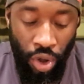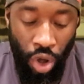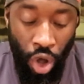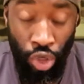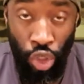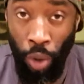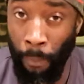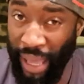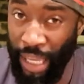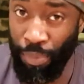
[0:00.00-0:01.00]
on
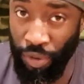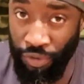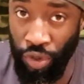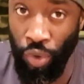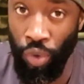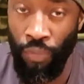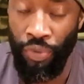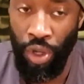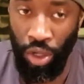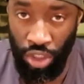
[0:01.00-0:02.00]
non-pay-per-view
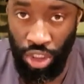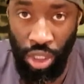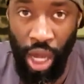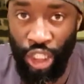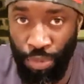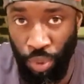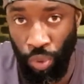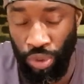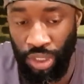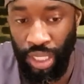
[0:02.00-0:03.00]
on Sky
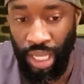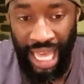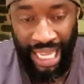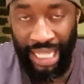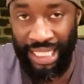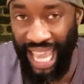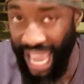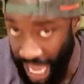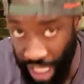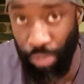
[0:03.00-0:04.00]
Sports against
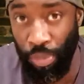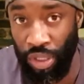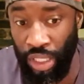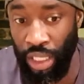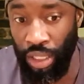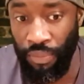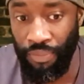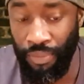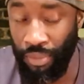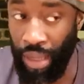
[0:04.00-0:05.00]
anybody,
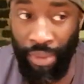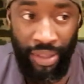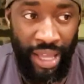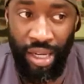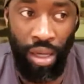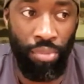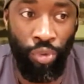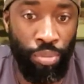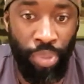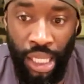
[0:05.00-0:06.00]
I mean, that number
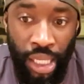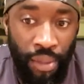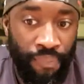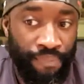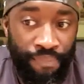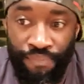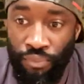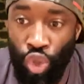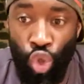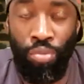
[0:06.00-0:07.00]
would be
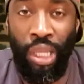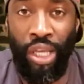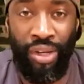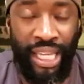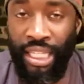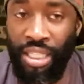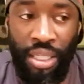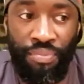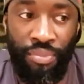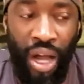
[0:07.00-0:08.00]
2 million
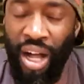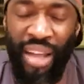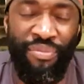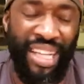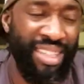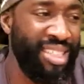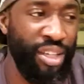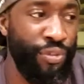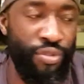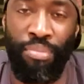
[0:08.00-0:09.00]
easy. In fact, I'd
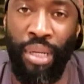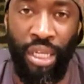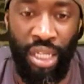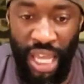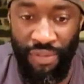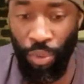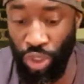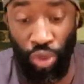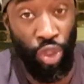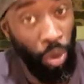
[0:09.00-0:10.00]
say 3 million. If it was
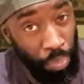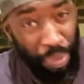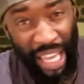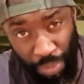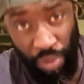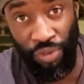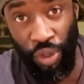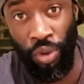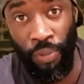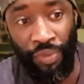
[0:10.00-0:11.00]
on
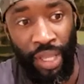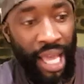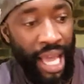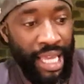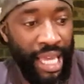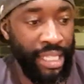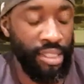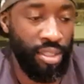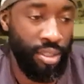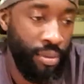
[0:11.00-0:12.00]
non-pay-per-view
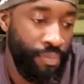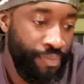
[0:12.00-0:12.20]
against,